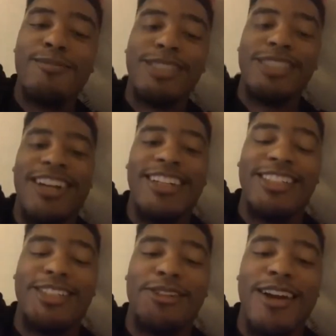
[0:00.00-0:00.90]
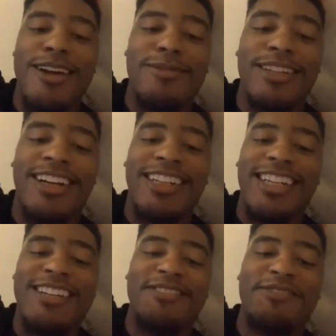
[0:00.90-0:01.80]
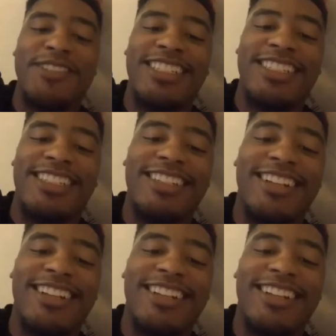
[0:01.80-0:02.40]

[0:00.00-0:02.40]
got in the scrap when I came to visit, didn't I?